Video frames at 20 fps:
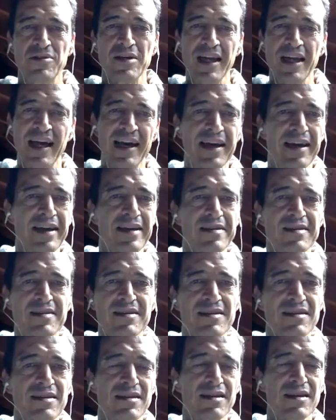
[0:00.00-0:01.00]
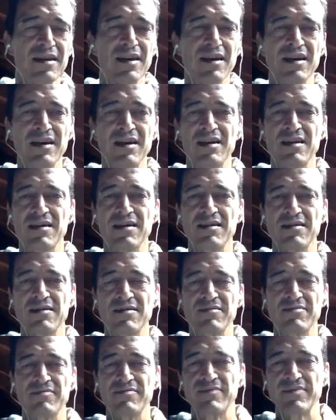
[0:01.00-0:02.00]
clients
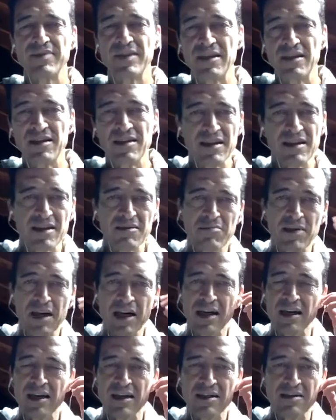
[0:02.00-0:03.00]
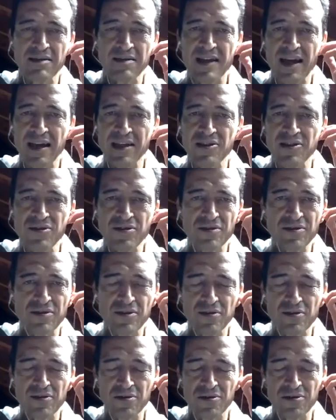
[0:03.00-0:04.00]
in my
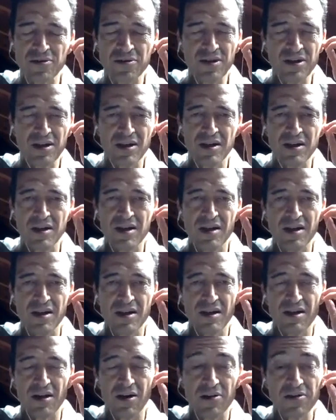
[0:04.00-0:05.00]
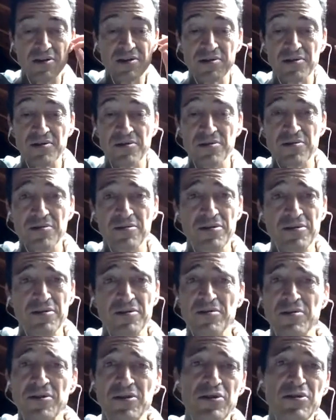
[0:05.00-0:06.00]
sessions, or also,
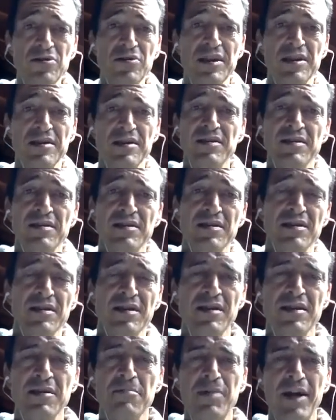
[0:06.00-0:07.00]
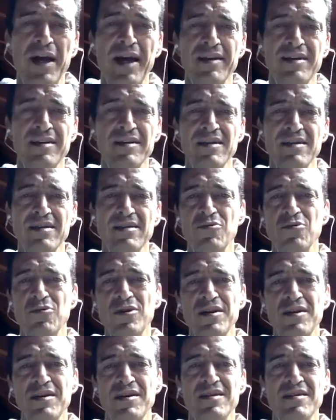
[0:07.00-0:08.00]
students in the practice. What
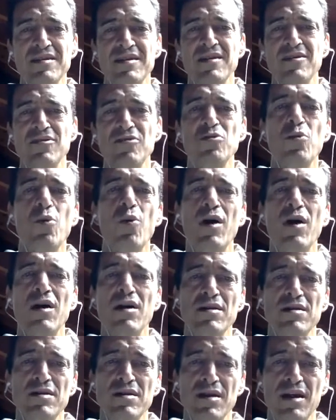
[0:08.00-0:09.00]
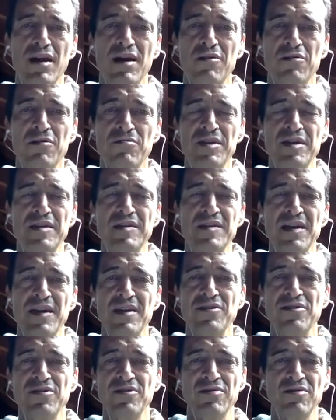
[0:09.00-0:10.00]
it is that you want out of this
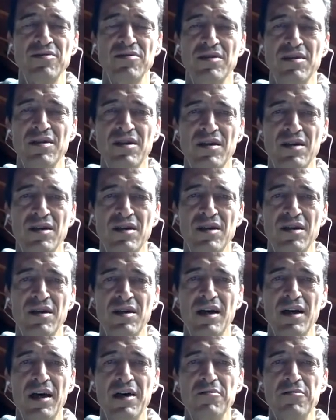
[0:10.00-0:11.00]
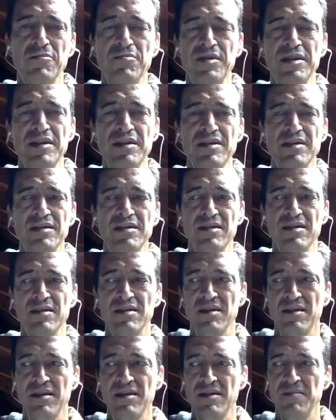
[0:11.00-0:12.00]
session, out of this
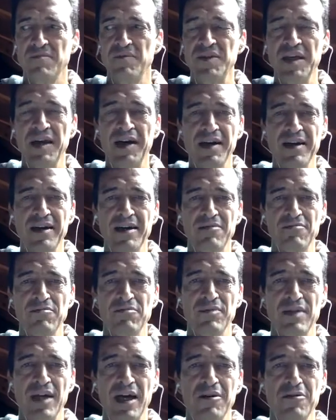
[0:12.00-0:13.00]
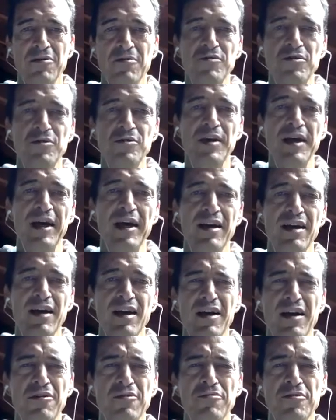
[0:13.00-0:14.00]
time, out of today,
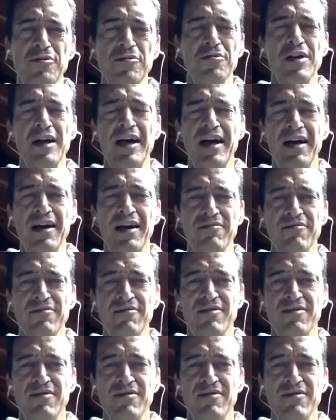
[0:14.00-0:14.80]
out of your life.